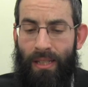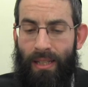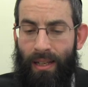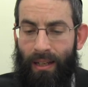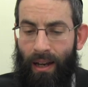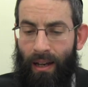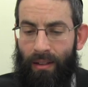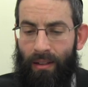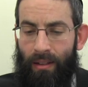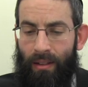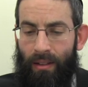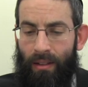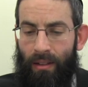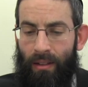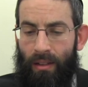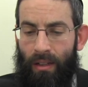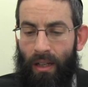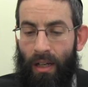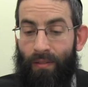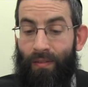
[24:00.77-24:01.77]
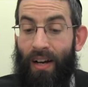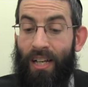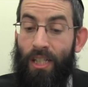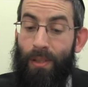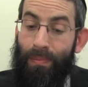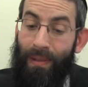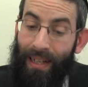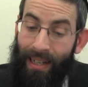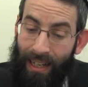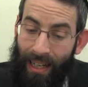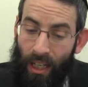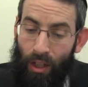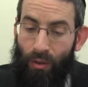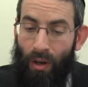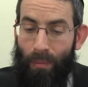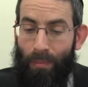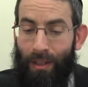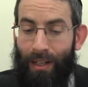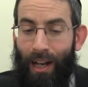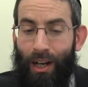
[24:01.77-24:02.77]
Sinai.
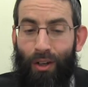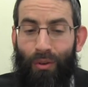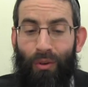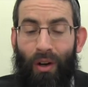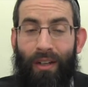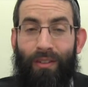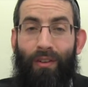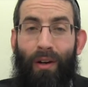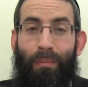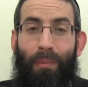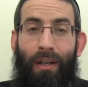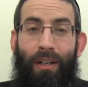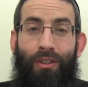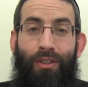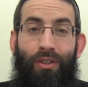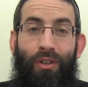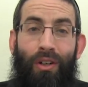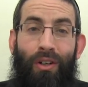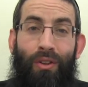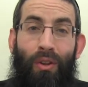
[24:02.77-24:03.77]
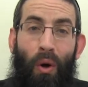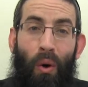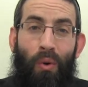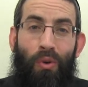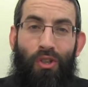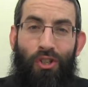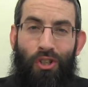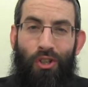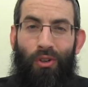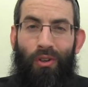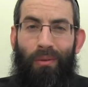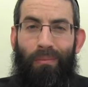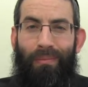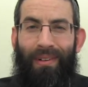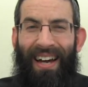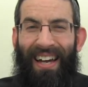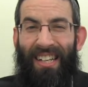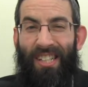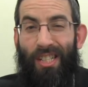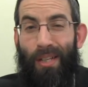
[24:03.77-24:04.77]
Rabbanah took those shiurim
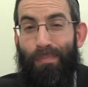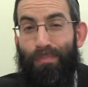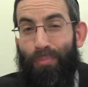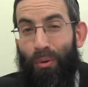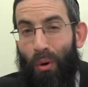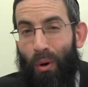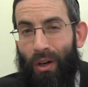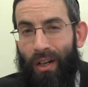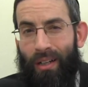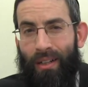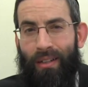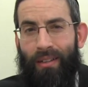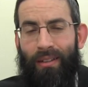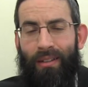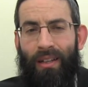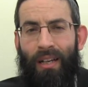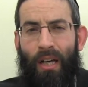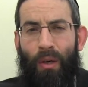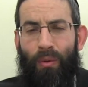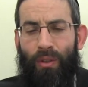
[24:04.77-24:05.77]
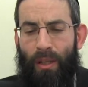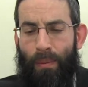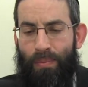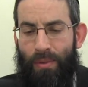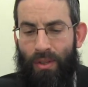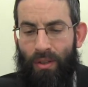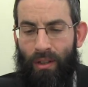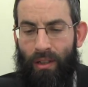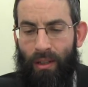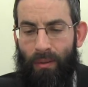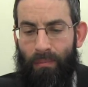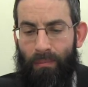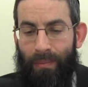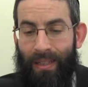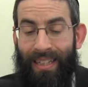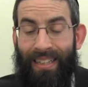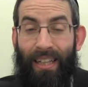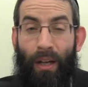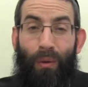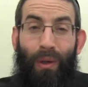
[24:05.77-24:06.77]
and supported it with the psukim,
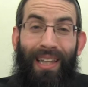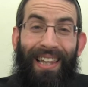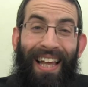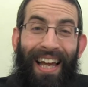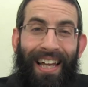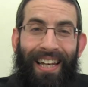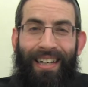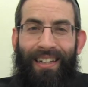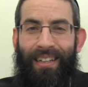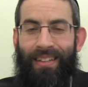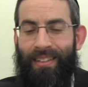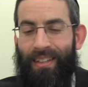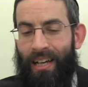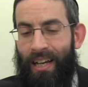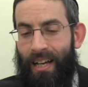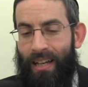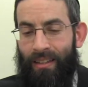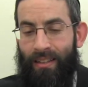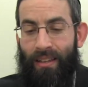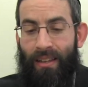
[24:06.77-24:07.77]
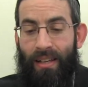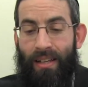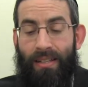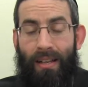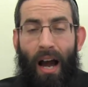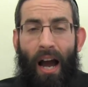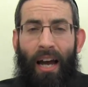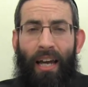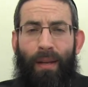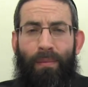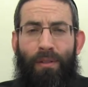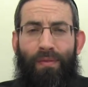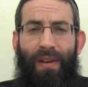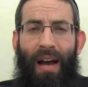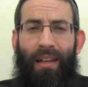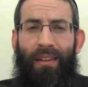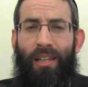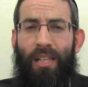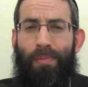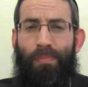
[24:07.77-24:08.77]
meaning they related it to these items
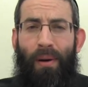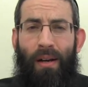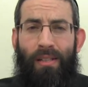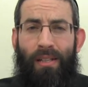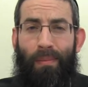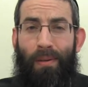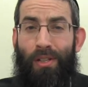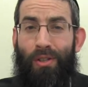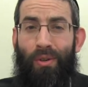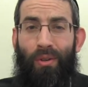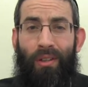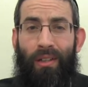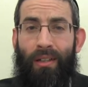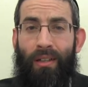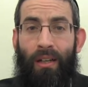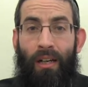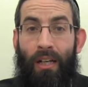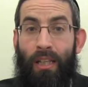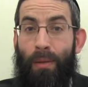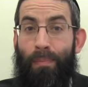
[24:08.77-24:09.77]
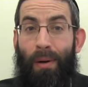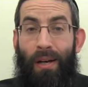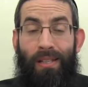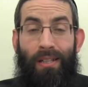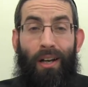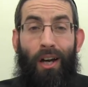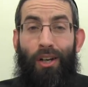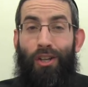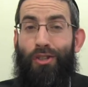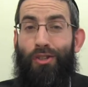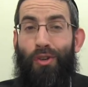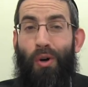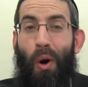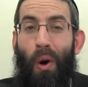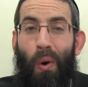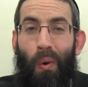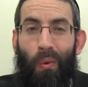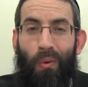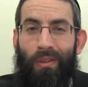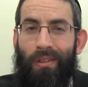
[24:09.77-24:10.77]
found in this pasuk. But certainly, the pasuk on its
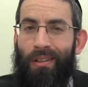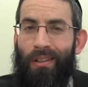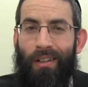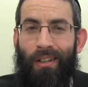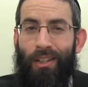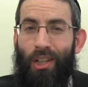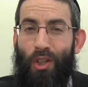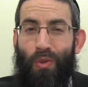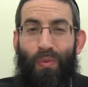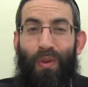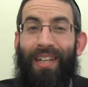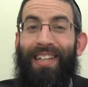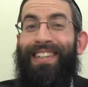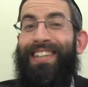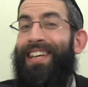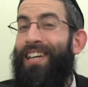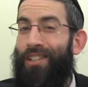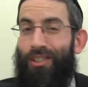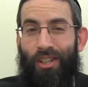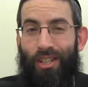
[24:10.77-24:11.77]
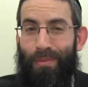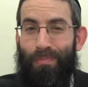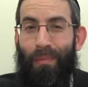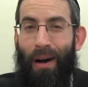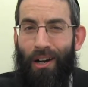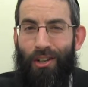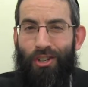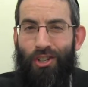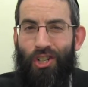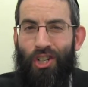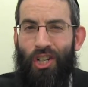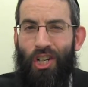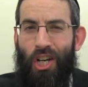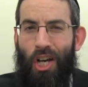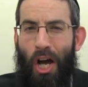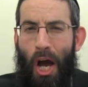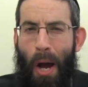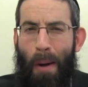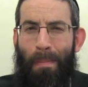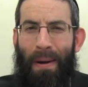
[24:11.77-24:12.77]
own doesn't really teach us much
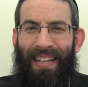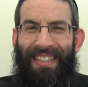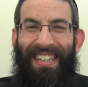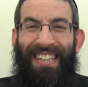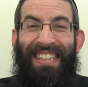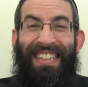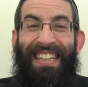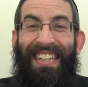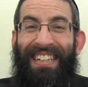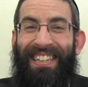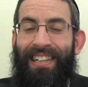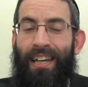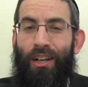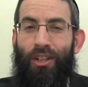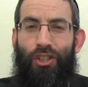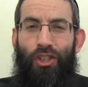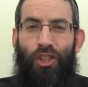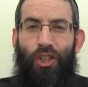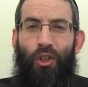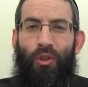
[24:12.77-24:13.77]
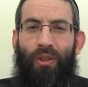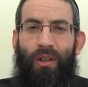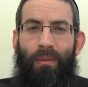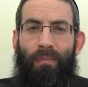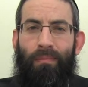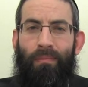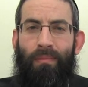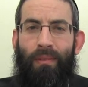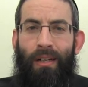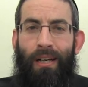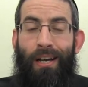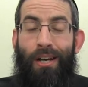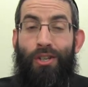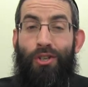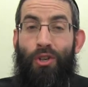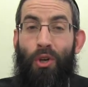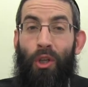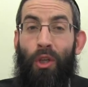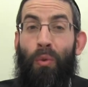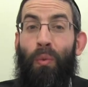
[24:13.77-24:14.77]
about the detailed shiurim.
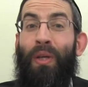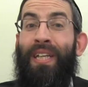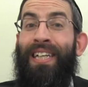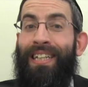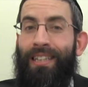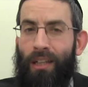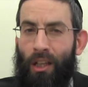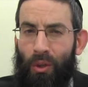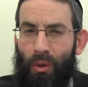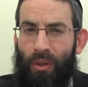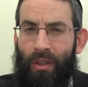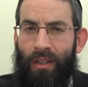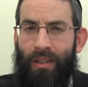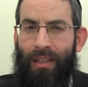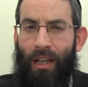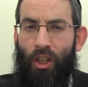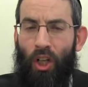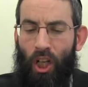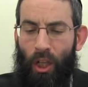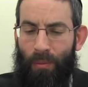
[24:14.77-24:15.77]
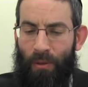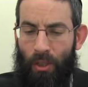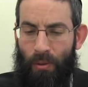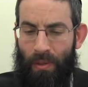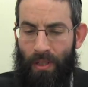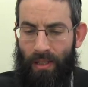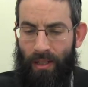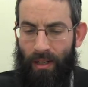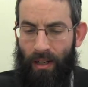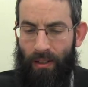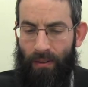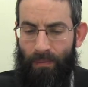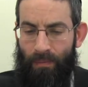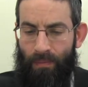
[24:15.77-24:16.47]
Certainly, we need to learn it halacha l'Moshe Sinai.